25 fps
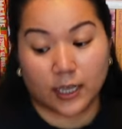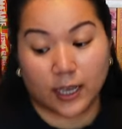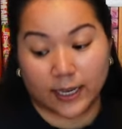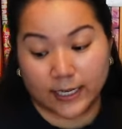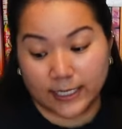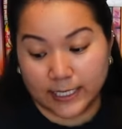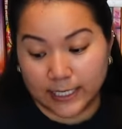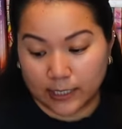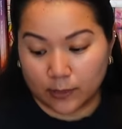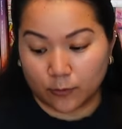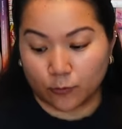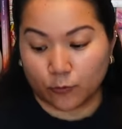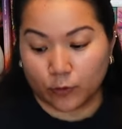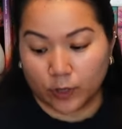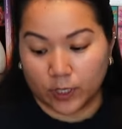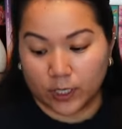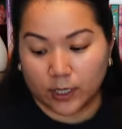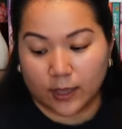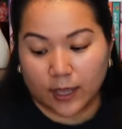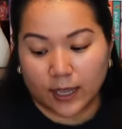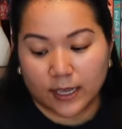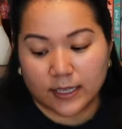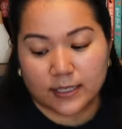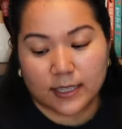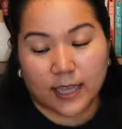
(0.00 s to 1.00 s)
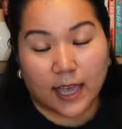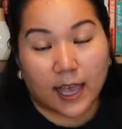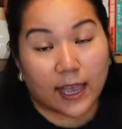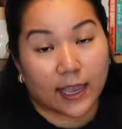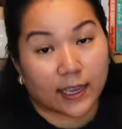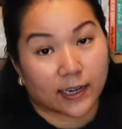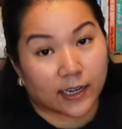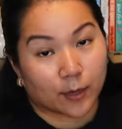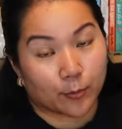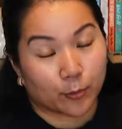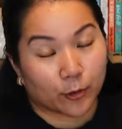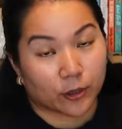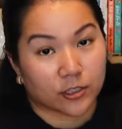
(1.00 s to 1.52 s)
I didn't realize that,
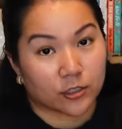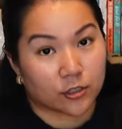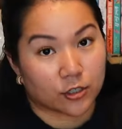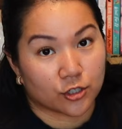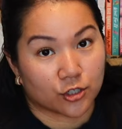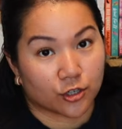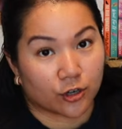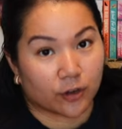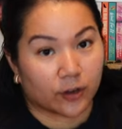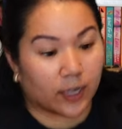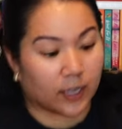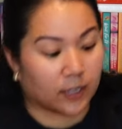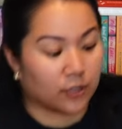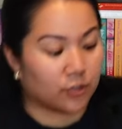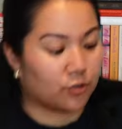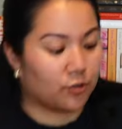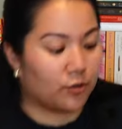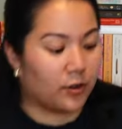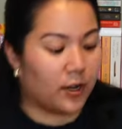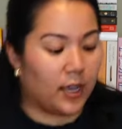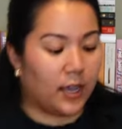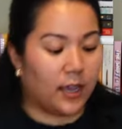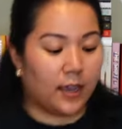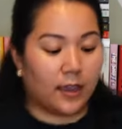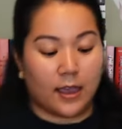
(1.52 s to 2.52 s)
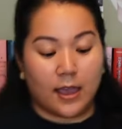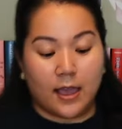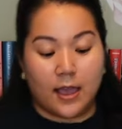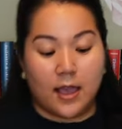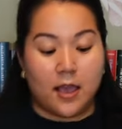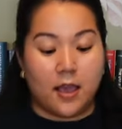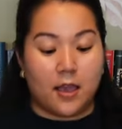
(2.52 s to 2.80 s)
and I pressed a shirt yesterday,